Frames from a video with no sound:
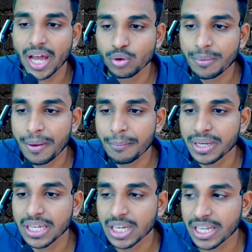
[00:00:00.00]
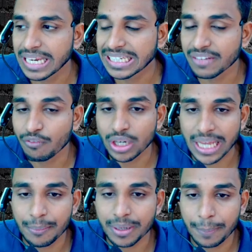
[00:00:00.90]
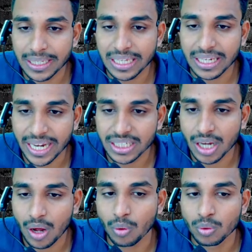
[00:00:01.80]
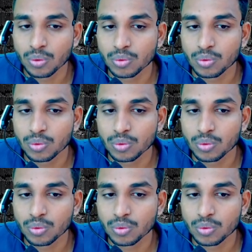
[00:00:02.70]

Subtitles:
Are you remembering, recollecting what I am repeating right now?